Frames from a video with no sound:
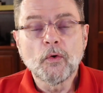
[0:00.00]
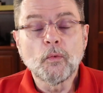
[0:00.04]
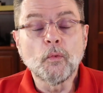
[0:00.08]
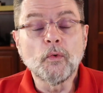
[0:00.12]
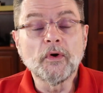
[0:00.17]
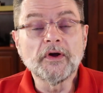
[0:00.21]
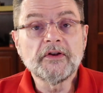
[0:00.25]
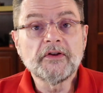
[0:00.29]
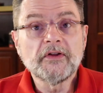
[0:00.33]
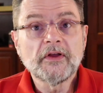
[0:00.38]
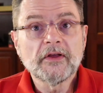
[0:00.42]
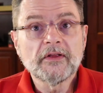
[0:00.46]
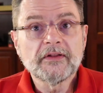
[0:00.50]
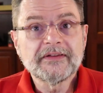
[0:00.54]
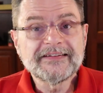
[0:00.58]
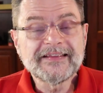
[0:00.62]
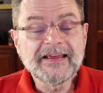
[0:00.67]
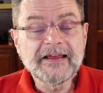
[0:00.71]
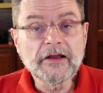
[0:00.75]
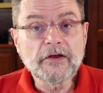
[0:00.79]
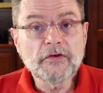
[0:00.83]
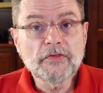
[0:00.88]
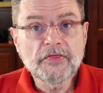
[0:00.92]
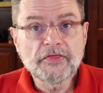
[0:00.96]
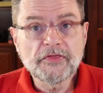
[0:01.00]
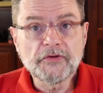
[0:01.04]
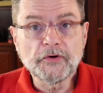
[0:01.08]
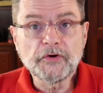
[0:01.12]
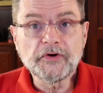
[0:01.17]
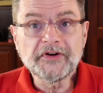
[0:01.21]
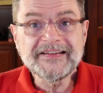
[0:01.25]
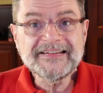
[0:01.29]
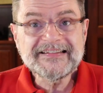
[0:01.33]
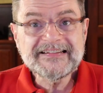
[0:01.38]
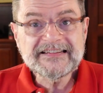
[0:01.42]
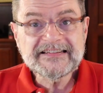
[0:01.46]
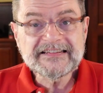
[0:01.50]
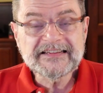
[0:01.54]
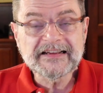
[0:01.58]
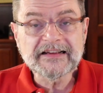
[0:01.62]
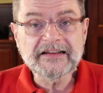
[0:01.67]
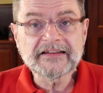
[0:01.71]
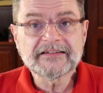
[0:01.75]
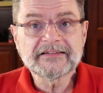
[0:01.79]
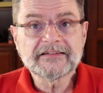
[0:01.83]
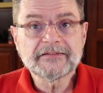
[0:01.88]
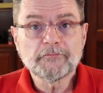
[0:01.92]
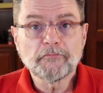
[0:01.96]
would take
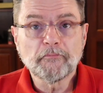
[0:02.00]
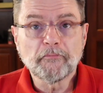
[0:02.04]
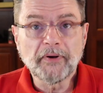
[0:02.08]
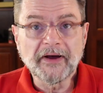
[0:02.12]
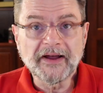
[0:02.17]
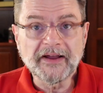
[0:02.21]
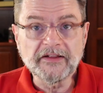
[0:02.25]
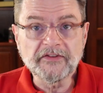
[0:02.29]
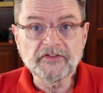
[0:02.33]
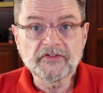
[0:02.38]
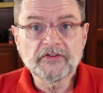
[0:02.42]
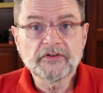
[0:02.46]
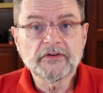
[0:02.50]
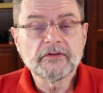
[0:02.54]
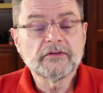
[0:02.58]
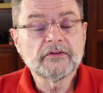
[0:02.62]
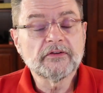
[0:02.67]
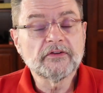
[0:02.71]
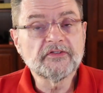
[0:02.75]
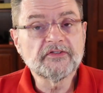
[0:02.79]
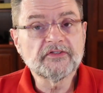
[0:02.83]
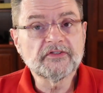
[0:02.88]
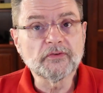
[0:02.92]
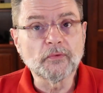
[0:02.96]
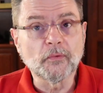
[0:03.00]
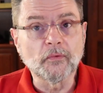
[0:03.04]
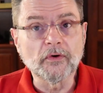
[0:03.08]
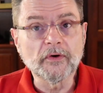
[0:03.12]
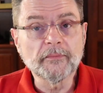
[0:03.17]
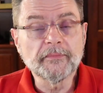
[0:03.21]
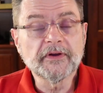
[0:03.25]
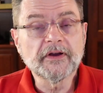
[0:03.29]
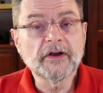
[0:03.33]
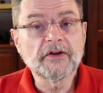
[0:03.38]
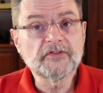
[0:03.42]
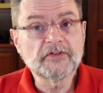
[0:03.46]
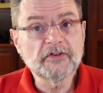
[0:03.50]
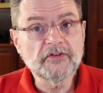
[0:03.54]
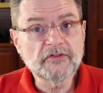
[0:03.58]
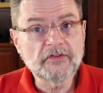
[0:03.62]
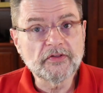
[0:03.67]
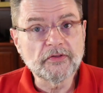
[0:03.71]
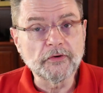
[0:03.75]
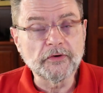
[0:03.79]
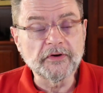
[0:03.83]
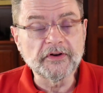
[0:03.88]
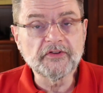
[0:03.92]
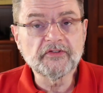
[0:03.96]
36 bytes to store because
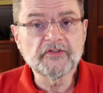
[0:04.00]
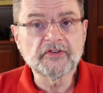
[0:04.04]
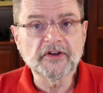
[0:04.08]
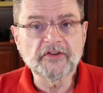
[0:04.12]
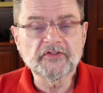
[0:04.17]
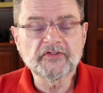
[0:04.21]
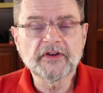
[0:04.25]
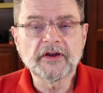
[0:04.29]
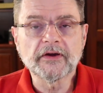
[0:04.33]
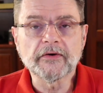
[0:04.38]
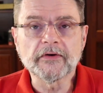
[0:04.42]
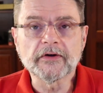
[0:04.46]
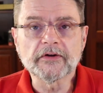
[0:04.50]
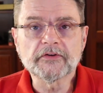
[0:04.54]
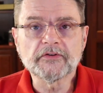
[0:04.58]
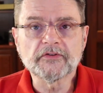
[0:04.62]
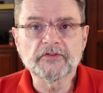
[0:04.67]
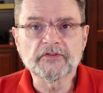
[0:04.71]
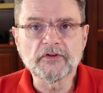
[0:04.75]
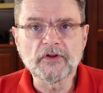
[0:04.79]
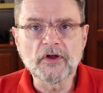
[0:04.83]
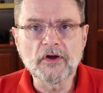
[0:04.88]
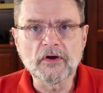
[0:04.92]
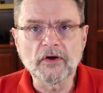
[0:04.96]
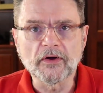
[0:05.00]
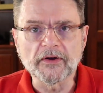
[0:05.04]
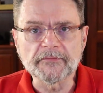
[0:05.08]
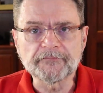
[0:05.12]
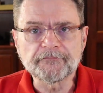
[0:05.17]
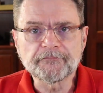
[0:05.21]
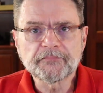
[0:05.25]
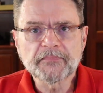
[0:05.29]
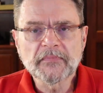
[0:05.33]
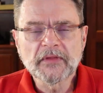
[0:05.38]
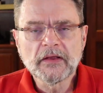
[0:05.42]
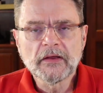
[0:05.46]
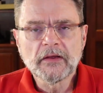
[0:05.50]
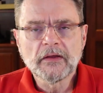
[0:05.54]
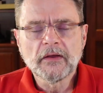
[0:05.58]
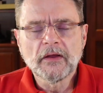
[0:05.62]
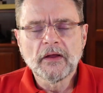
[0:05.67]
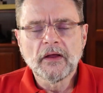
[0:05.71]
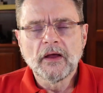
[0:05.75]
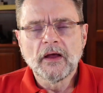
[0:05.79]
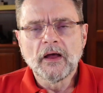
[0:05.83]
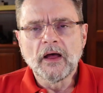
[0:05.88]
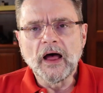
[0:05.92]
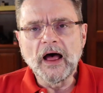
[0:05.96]
it's 36 characters long.
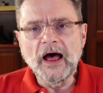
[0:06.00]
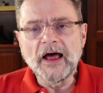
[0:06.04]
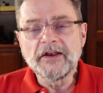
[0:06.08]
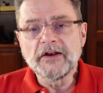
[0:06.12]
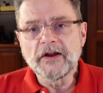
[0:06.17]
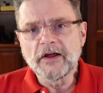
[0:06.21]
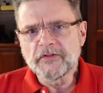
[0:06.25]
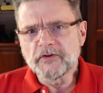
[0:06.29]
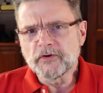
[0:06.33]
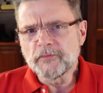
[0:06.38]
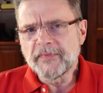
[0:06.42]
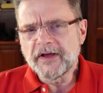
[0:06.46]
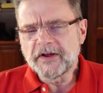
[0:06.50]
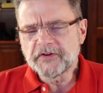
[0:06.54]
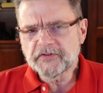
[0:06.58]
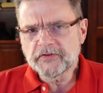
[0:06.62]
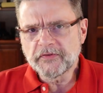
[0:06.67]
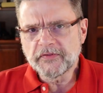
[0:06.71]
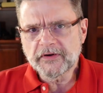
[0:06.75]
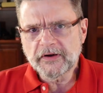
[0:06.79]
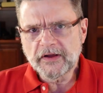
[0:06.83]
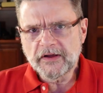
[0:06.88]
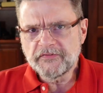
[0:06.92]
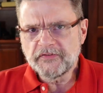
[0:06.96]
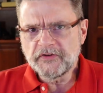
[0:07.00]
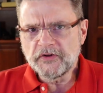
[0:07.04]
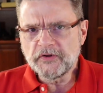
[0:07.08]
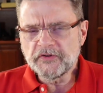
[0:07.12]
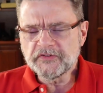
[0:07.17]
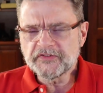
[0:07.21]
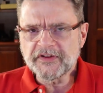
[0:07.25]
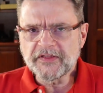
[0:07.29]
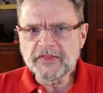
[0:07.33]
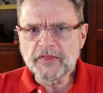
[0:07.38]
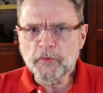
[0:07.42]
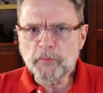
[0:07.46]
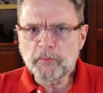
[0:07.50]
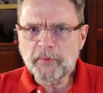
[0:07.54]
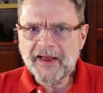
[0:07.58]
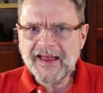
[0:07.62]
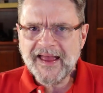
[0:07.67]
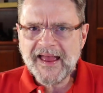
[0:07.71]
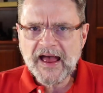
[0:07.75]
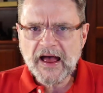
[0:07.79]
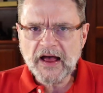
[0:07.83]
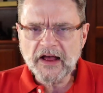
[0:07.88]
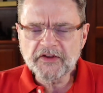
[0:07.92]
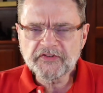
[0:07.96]
Another measure that I've used in the
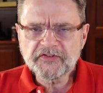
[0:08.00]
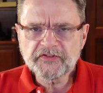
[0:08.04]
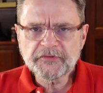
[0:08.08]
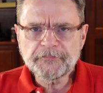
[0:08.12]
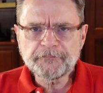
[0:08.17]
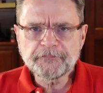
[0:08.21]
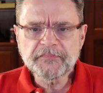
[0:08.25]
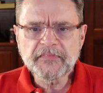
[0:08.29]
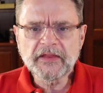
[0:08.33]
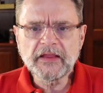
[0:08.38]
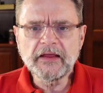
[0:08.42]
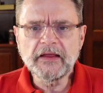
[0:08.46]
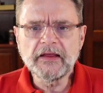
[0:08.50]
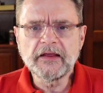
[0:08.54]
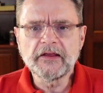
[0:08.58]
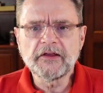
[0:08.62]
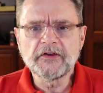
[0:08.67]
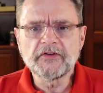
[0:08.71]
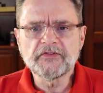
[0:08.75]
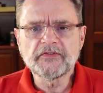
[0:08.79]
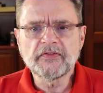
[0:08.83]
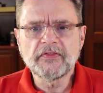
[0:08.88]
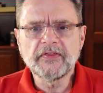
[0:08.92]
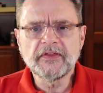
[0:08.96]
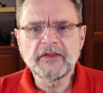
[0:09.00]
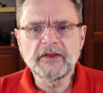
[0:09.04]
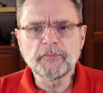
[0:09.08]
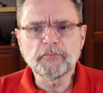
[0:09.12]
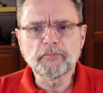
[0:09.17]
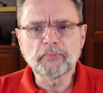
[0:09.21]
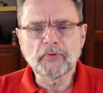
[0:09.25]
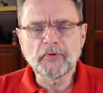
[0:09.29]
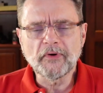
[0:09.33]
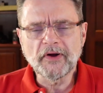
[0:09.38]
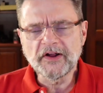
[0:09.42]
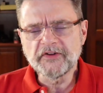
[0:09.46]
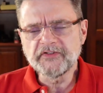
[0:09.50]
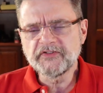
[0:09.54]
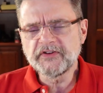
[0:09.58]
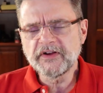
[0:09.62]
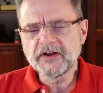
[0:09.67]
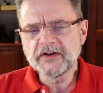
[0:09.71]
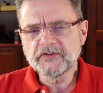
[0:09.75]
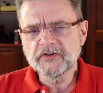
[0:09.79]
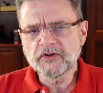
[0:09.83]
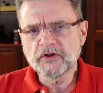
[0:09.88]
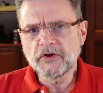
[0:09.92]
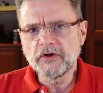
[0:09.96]
past is the
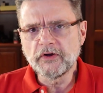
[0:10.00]
Project